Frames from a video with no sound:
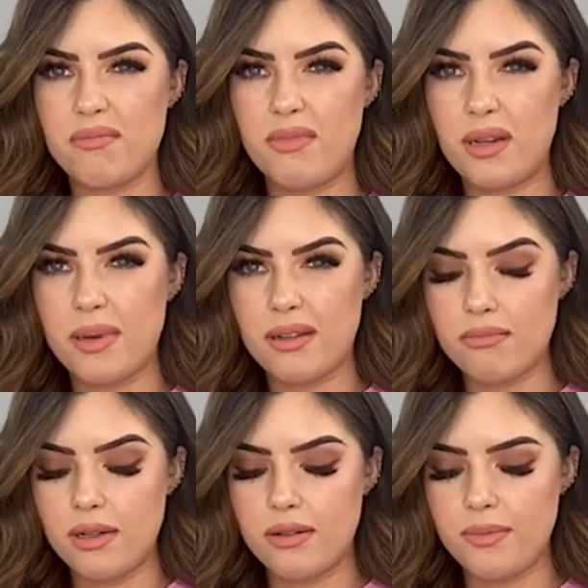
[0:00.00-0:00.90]
like bag,
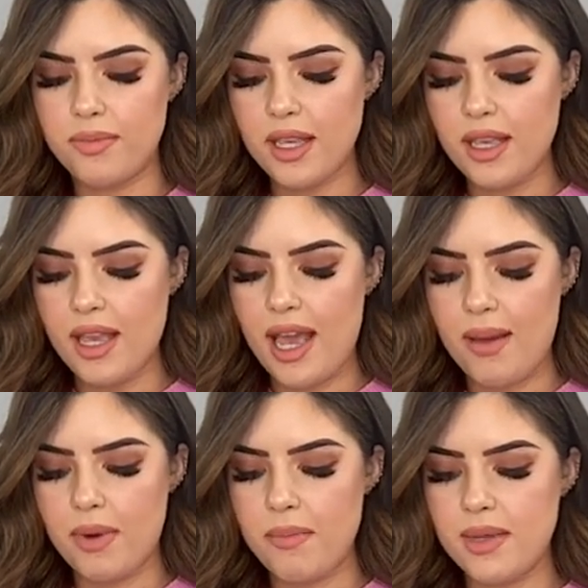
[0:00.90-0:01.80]
I don't
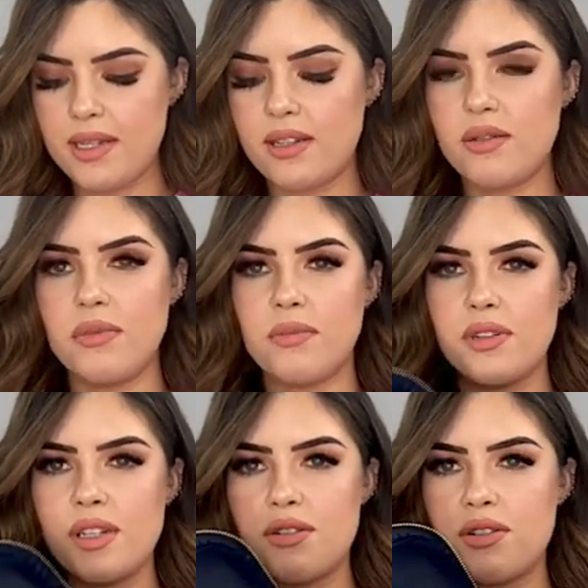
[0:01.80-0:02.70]
know. I'm missing some of them
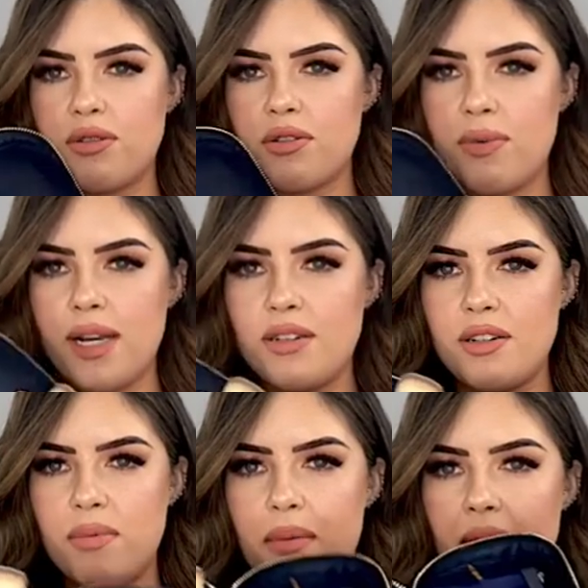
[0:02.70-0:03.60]
because I just took them out to
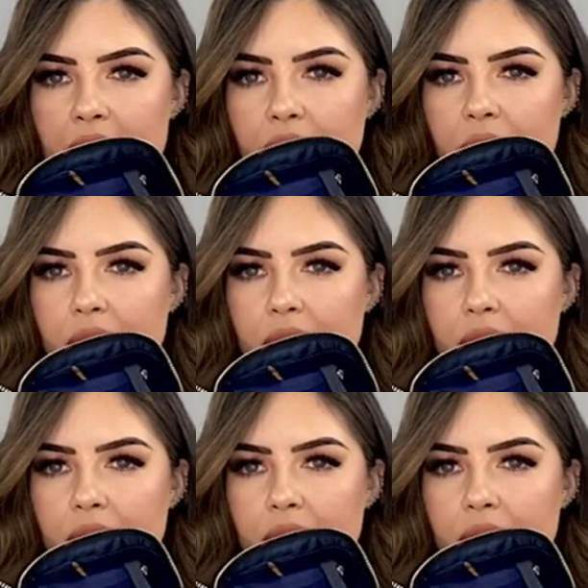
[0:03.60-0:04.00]
do my makeup.